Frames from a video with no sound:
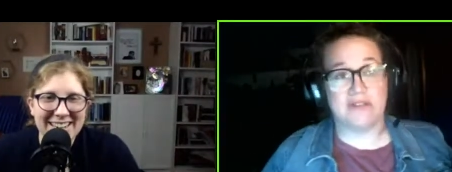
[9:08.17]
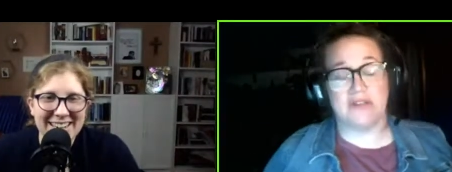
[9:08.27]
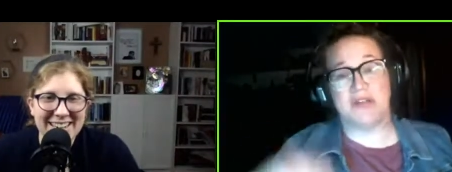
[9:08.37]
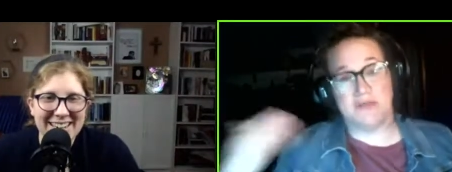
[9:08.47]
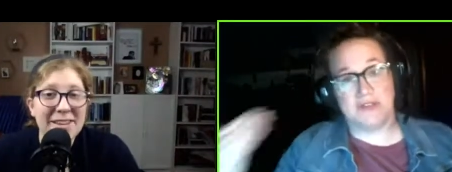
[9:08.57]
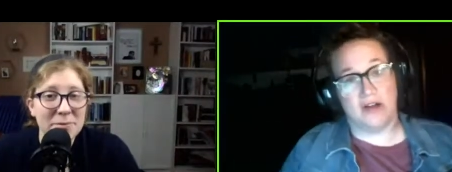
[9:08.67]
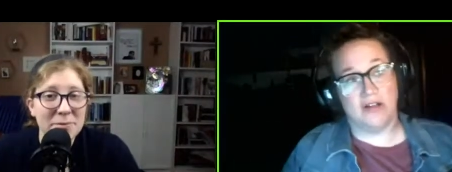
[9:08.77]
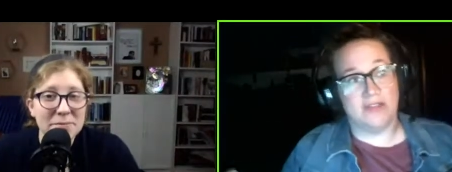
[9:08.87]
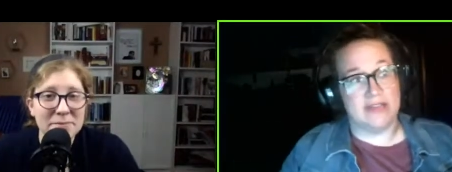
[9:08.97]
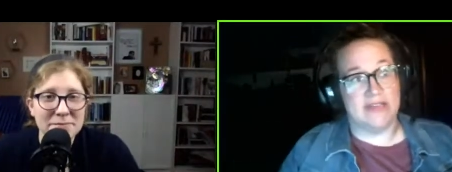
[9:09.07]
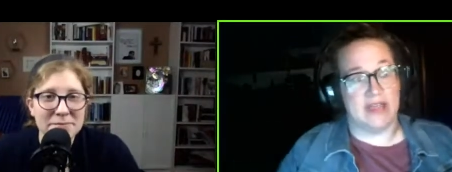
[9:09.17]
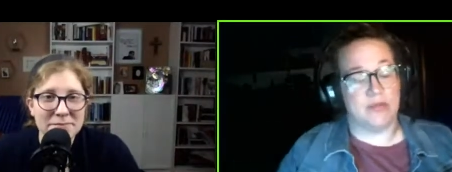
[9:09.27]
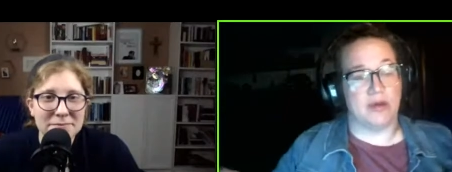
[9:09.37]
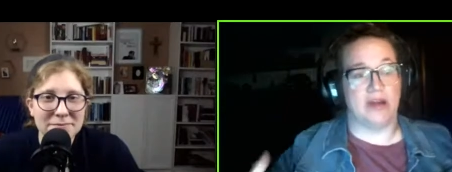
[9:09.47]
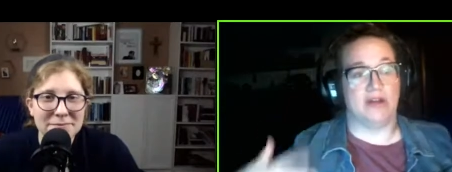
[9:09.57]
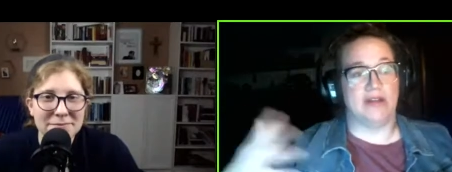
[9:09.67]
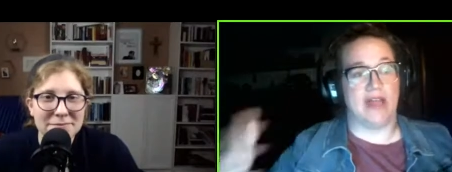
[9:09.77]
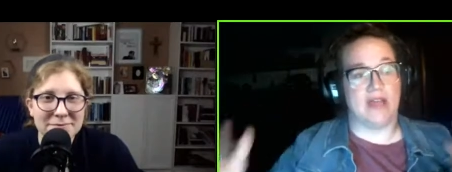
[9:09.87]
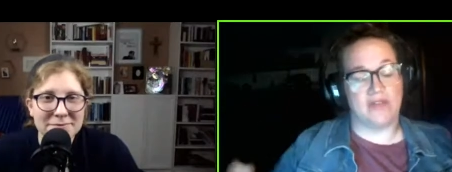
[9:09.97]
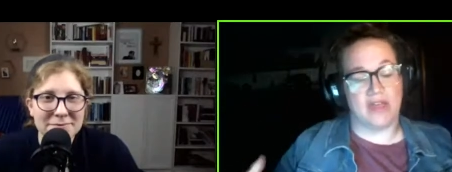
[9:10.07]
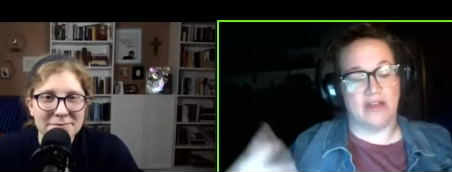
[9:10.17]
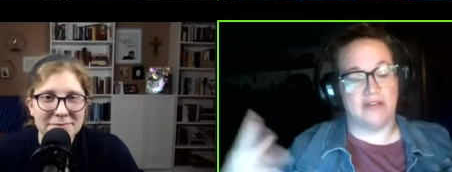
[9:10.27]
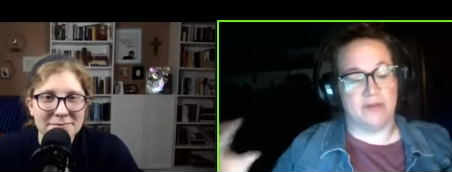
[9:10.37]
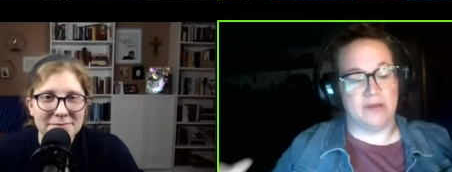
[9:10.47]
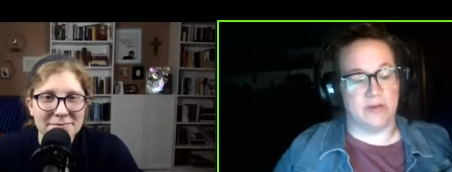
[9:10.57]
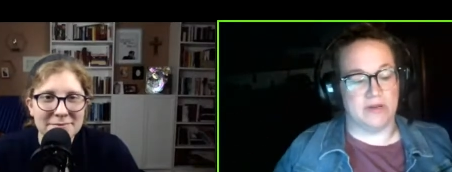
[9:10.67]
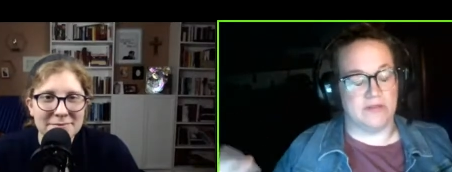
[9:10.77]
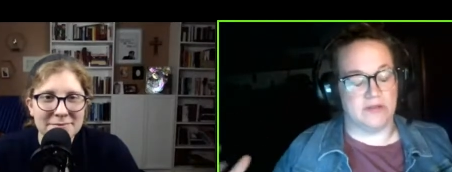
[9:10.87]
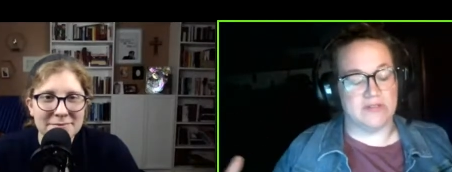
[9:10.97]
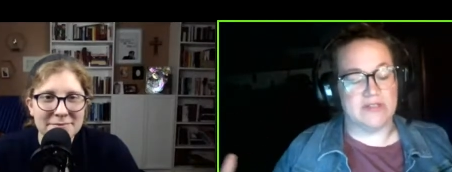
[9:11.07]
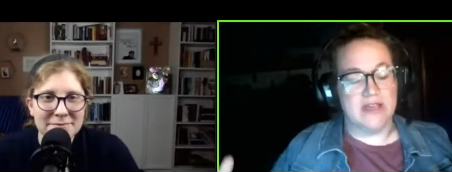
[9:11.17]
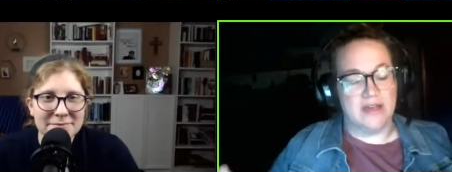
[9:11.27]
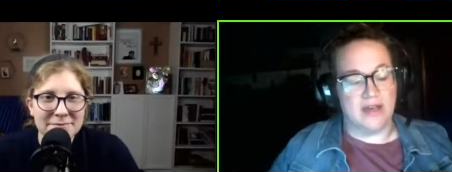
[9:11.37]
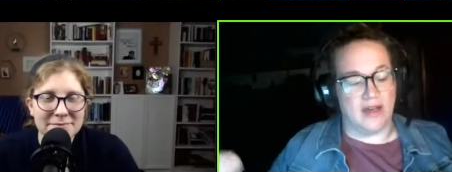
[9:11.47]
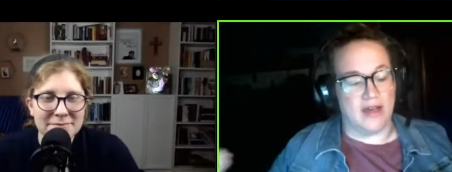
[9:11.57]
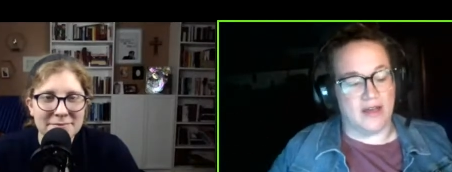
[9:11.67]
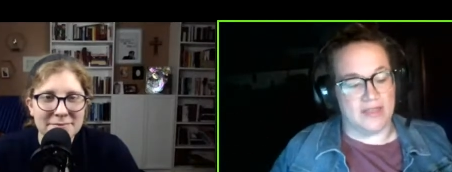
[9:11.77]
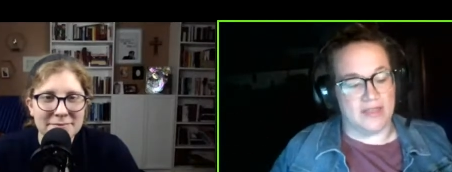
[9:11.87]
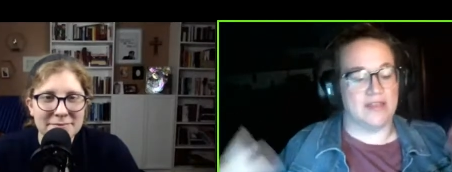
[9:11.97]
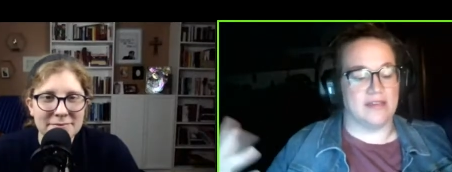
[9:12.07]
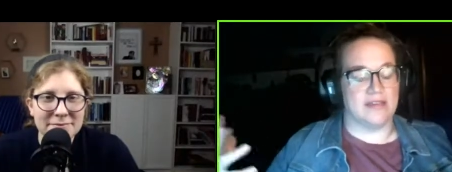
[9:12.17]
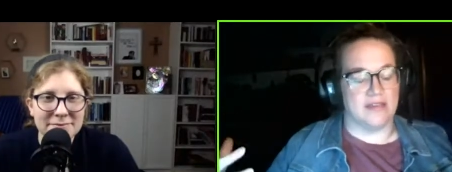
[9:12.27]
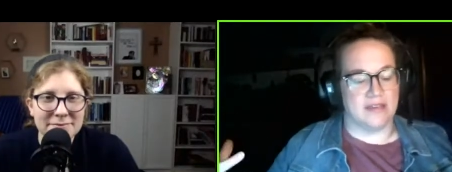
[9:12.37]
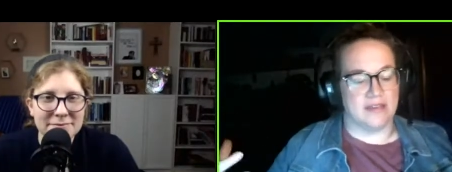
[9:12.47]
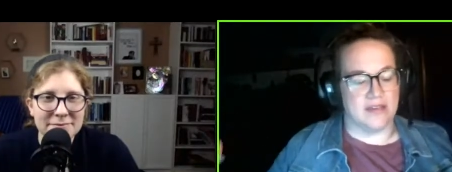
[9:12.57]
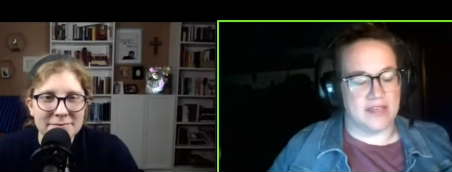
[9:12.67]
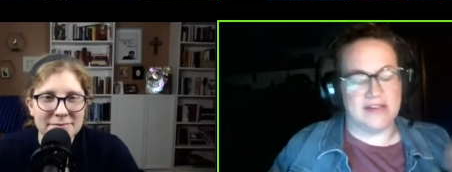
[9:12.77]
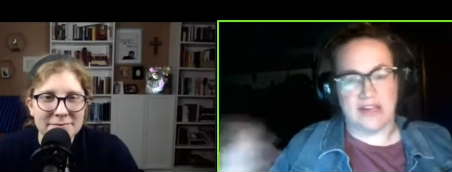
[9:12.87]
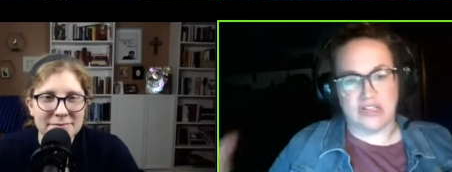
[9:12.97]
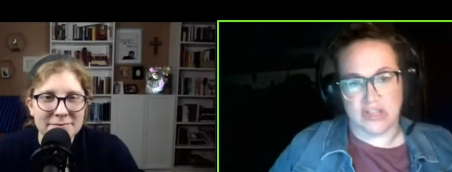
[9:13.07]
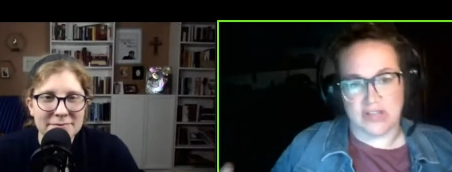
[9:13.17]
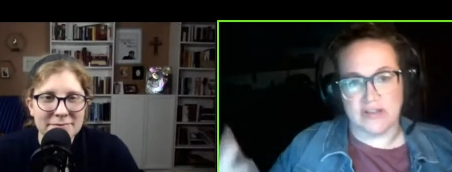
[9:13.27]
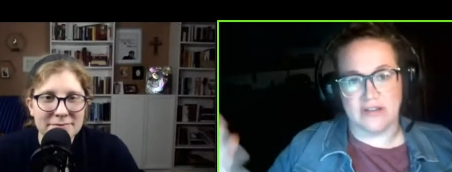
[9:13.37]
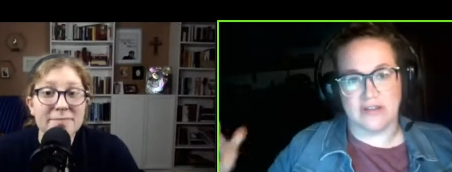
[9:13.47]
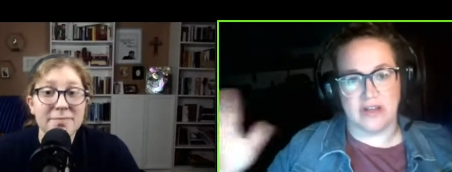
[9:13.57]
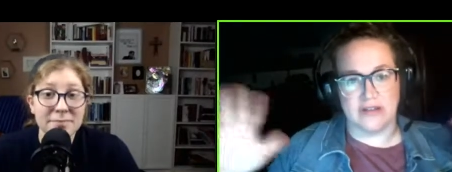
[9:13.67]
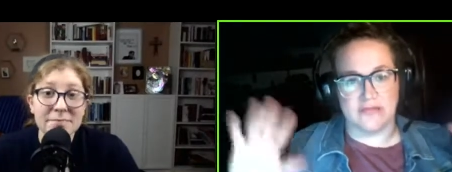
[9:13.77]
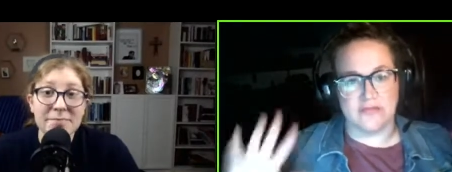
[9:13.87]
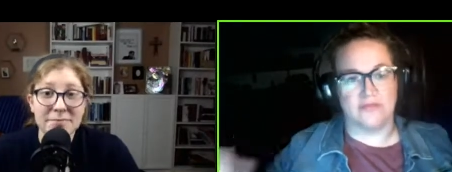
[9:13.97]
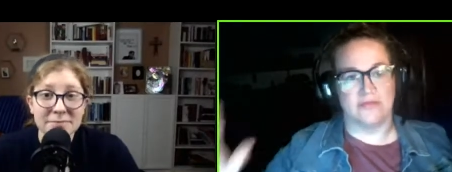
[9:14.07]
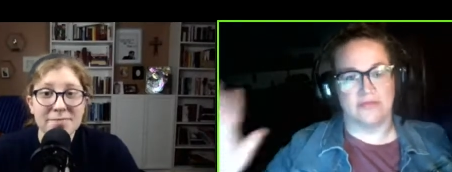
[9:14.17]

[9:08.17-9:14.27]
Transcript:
Speaker 1: Sometimes I'll lead night prayer and have it kind of be one of those uh, like uh, Ignatian kind of